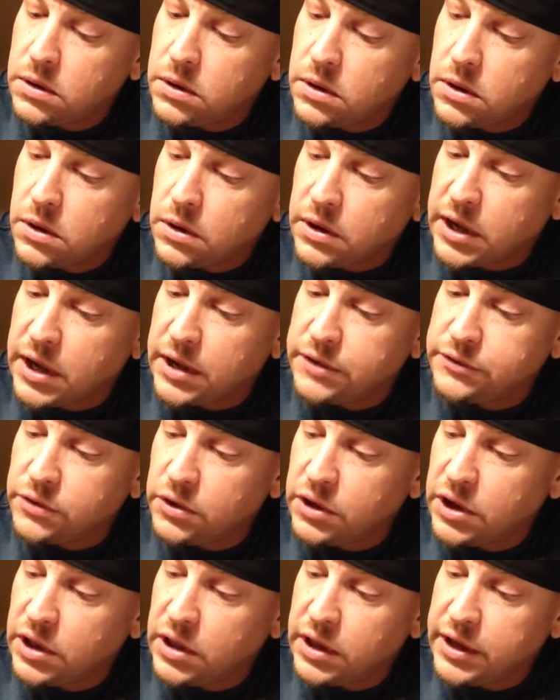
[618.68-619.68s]
Okay, it's
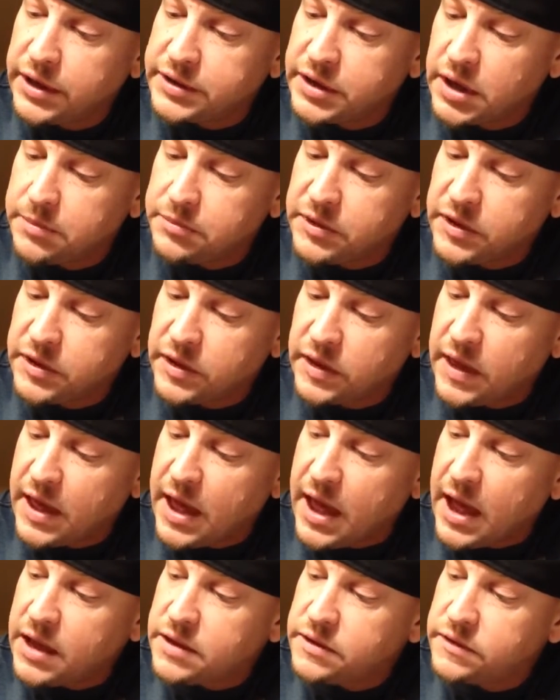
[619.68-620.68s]
already linked up to
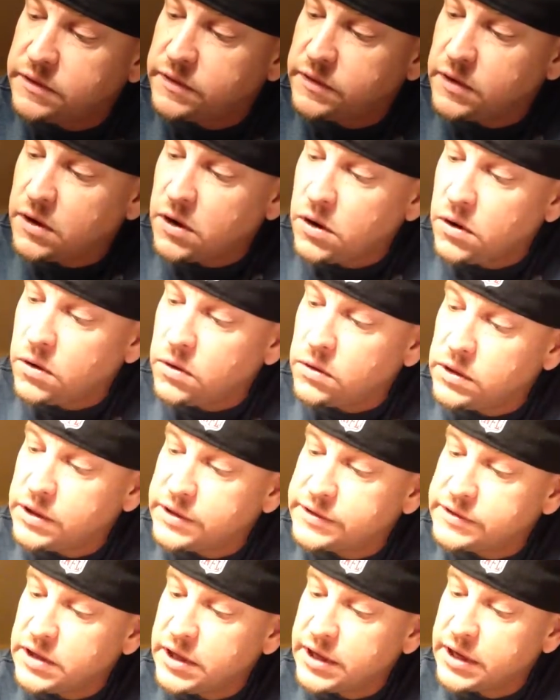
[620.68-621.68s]
that. So
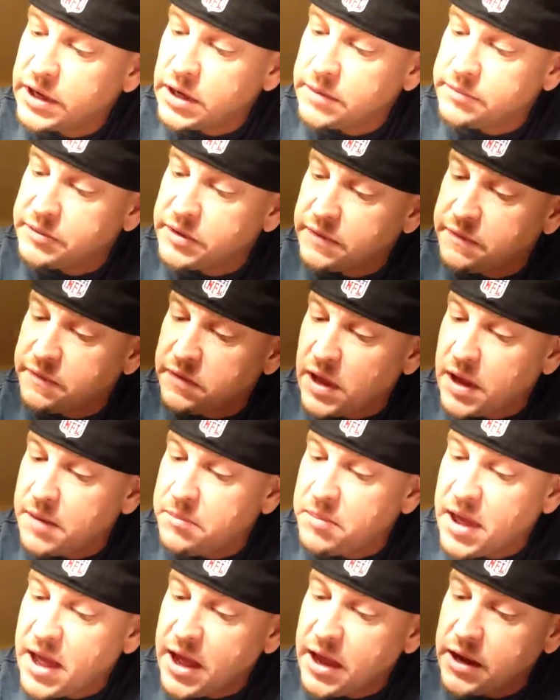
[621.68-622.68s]
let's link it up to the fly
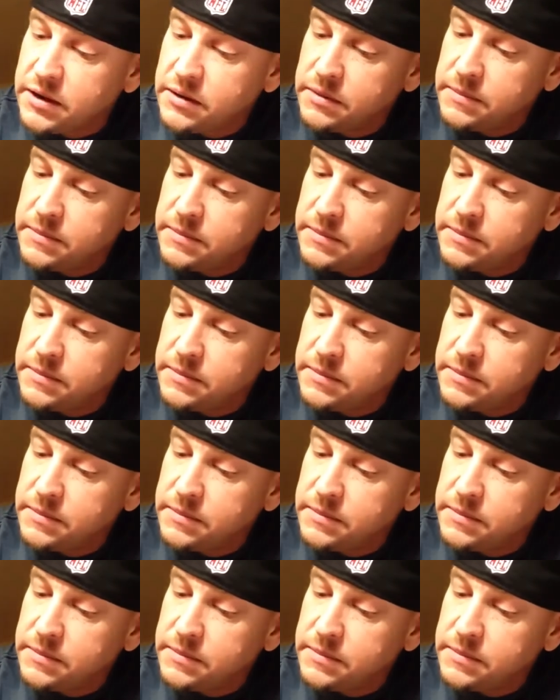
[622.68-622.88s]
pad.